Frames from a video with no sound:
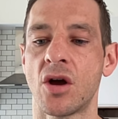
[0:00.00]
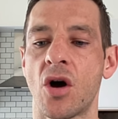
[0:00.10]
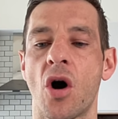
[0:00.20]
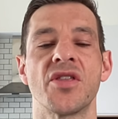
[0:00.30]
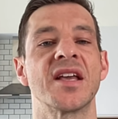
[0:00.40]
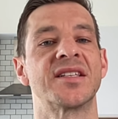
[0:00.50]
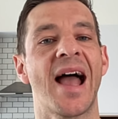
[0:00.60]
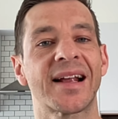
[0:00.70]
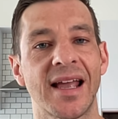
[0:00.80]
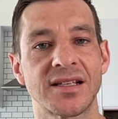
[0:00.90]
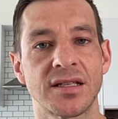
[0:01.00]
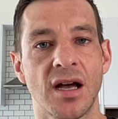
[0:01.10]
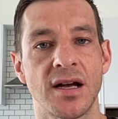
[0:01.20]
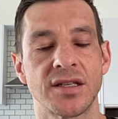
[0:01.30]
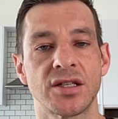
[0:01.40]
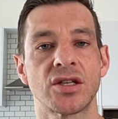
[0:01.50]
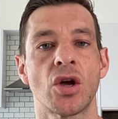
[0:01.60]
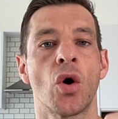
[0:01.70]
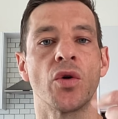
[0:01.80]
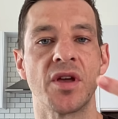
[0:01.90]
are the exact exercises
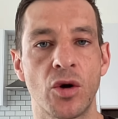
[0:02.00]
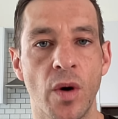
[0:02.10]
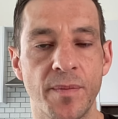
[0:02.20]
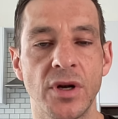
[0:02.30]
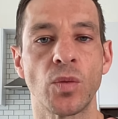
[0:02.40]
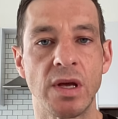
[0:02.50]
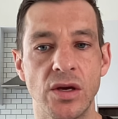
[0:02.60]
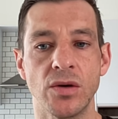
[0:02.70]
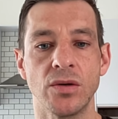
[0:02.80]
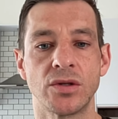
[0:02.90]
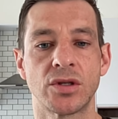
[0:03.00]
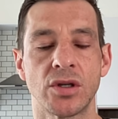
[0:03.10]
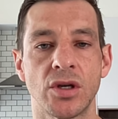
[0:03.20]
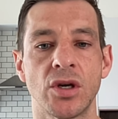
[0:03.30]
or the equipment we use